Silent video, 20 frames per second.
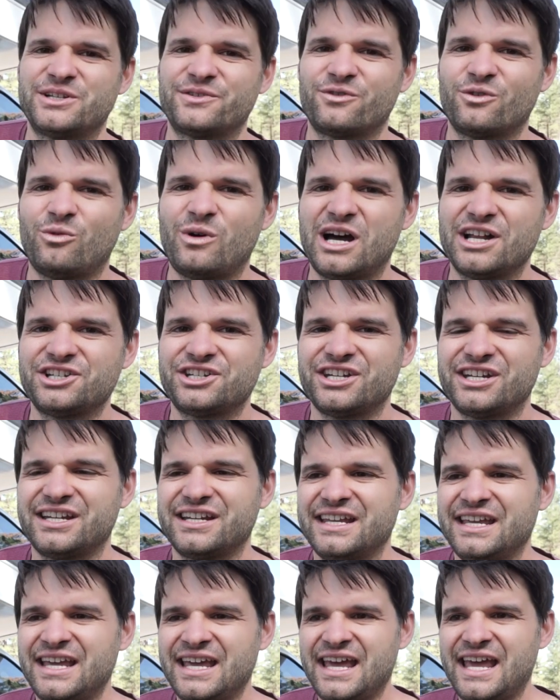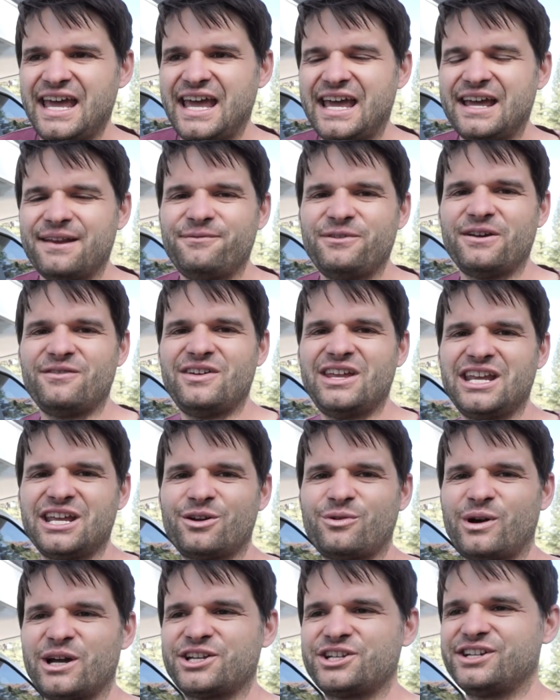for watching, and if you have any
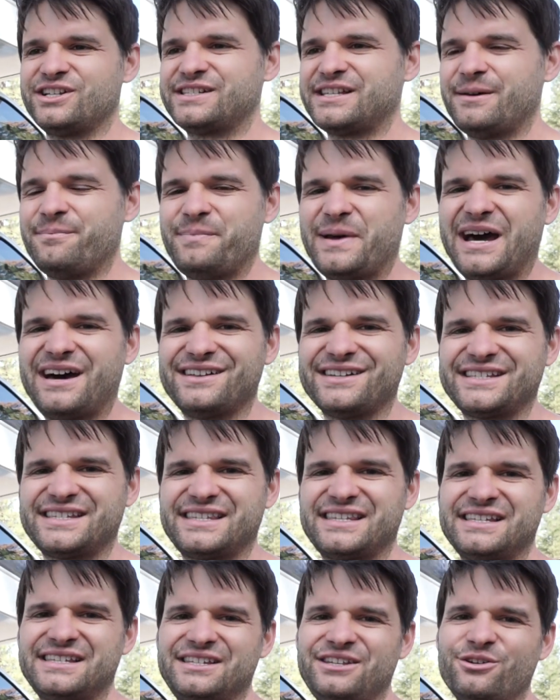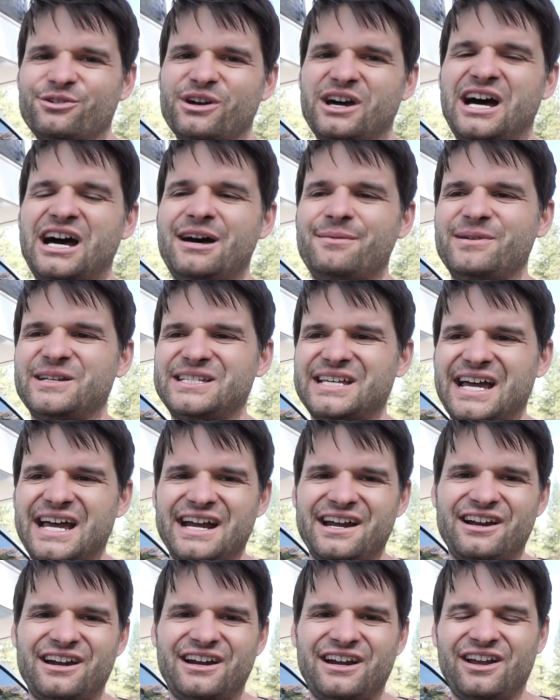questions about this Yokohama
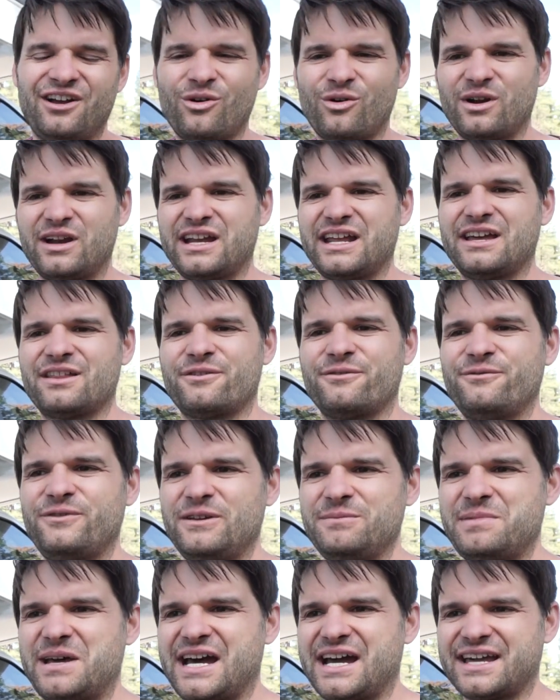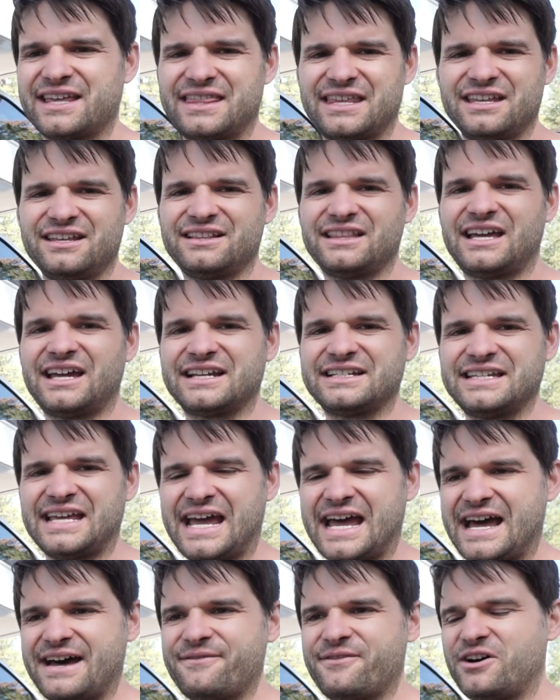tire or any other feedback that you'd like to
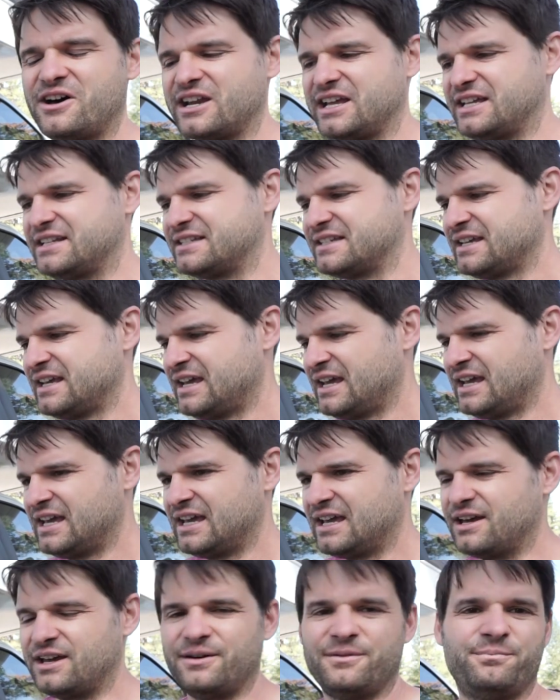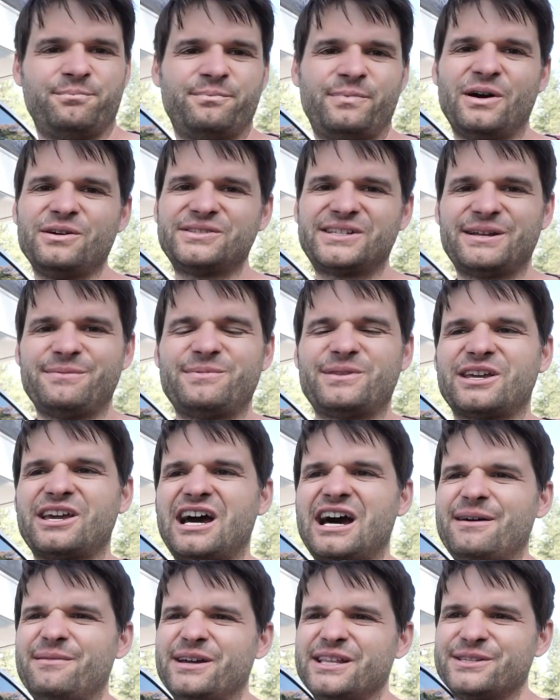have on it, post up in the
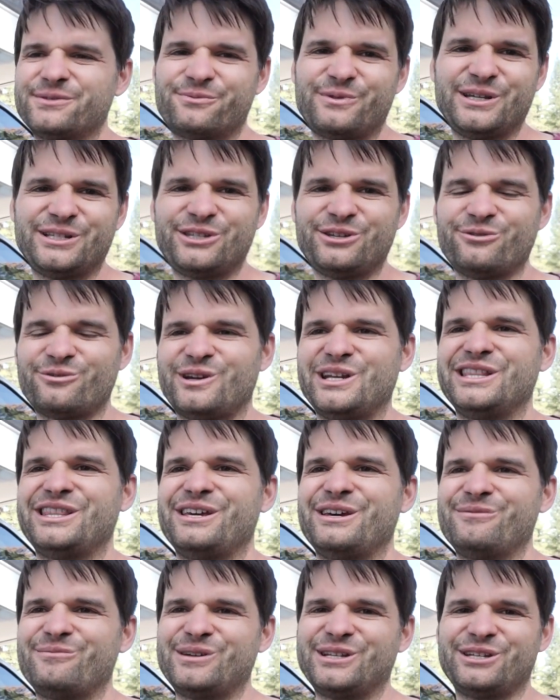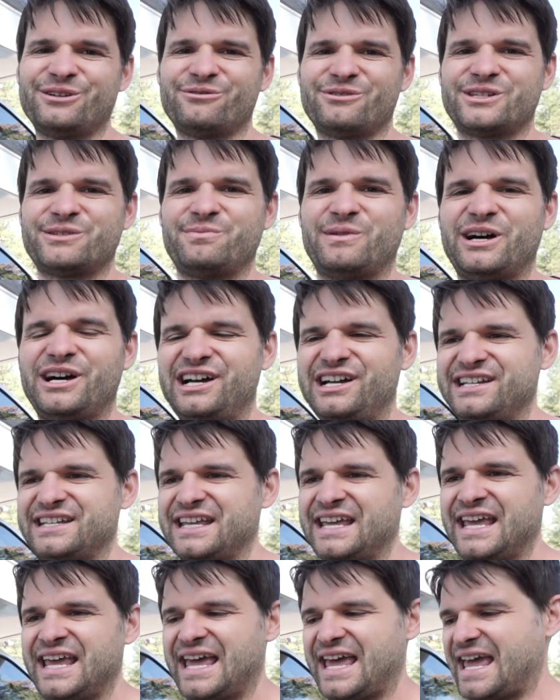comments. We do read them, we do respond,
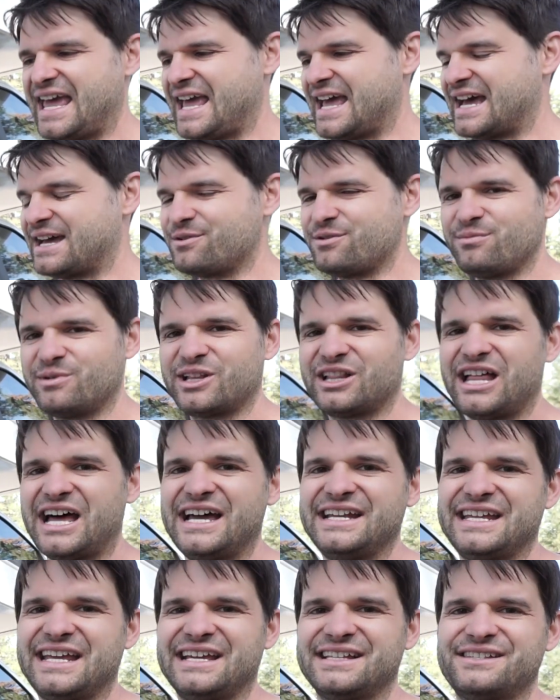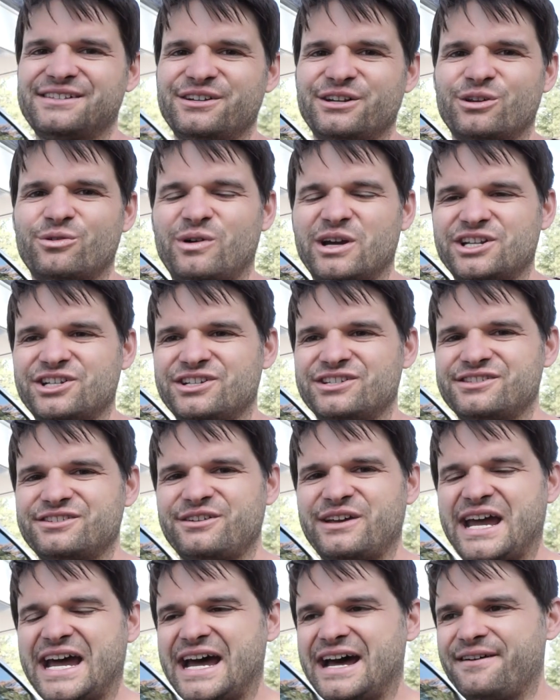and we'd be glad to answer any questions
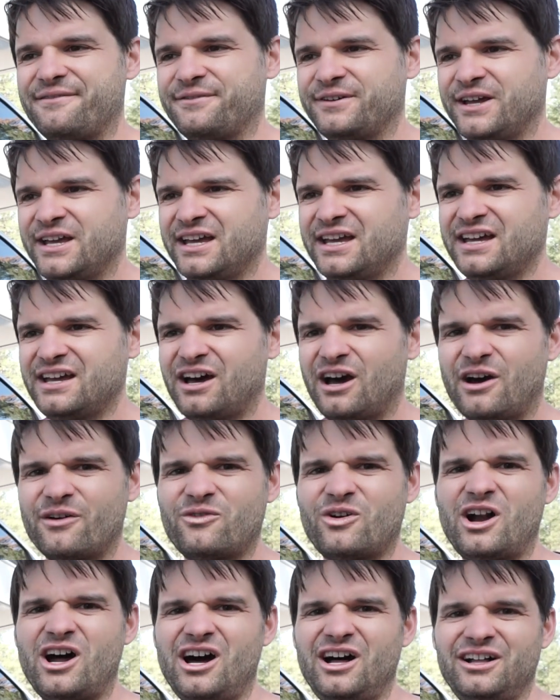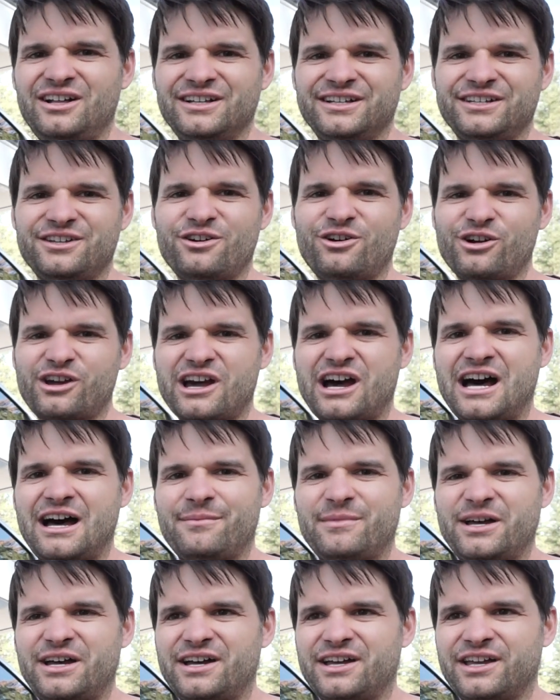you have. Overall,
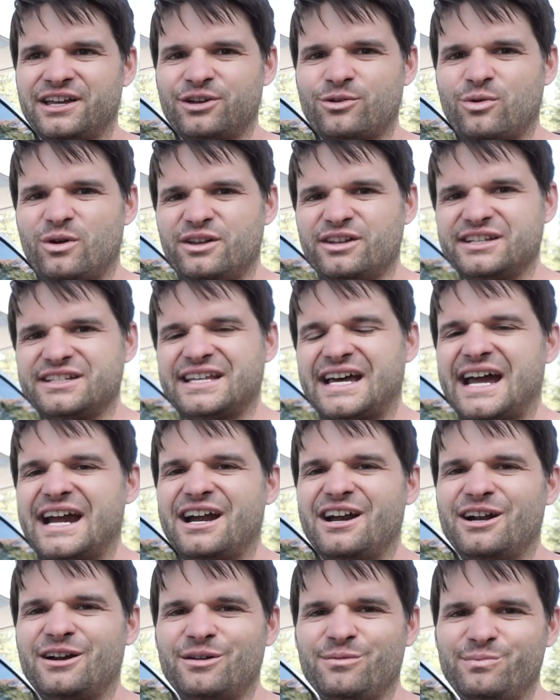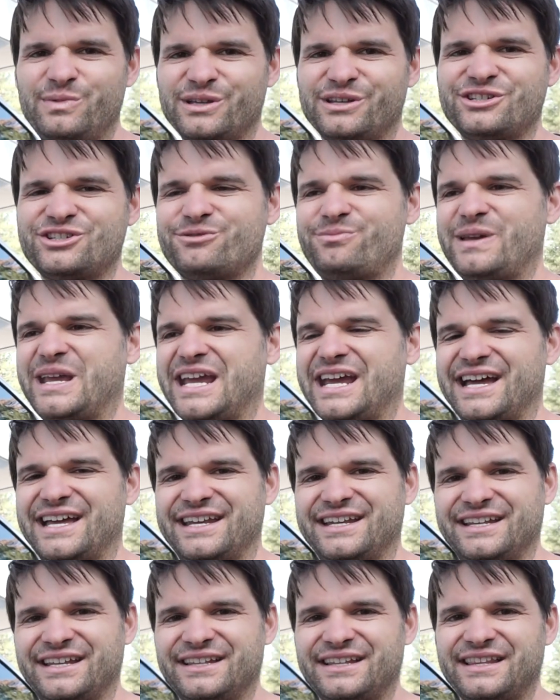Yokohama quality tire built in
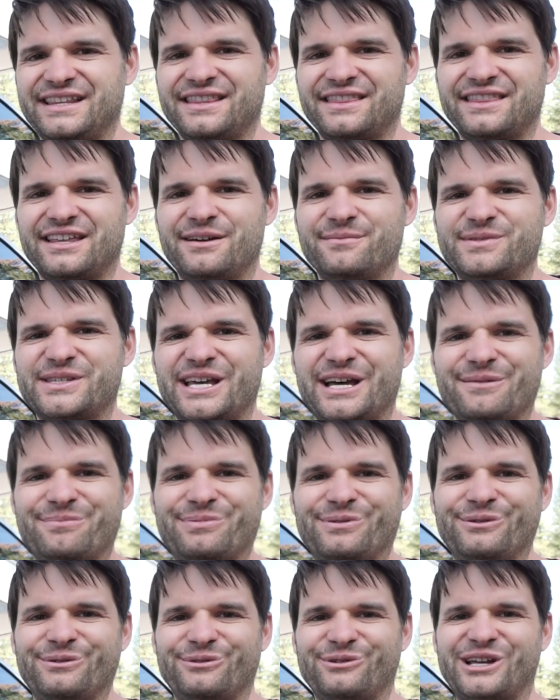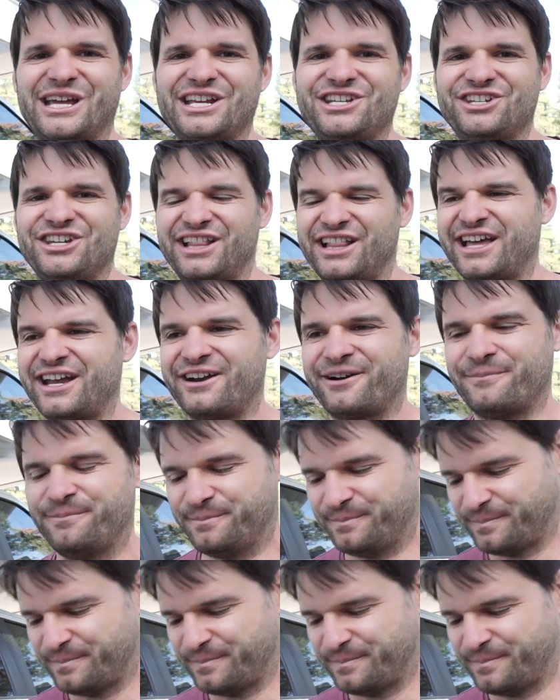Japan. Thumbs up. We'll catch you later.